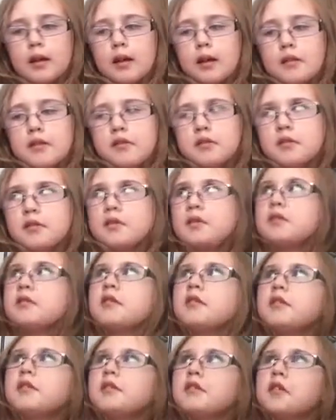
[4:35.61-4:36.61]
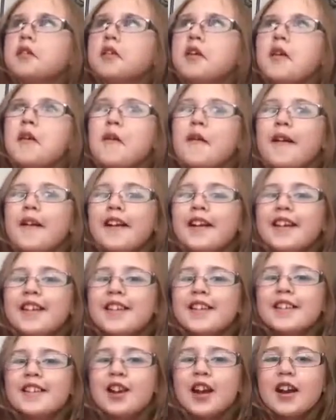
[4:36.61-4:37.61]
I just don't know where it
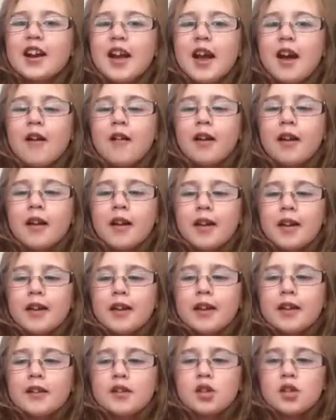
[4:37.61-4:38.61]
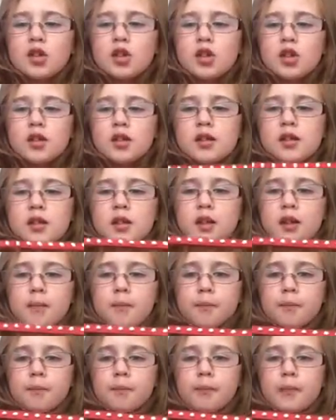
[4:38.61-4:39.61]
is right now. It's just a
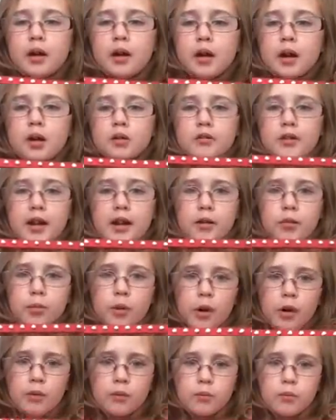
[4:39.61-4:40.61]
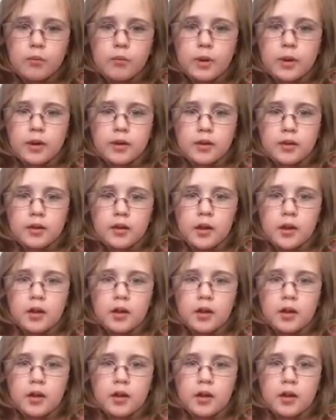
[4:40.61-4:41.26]
red rope with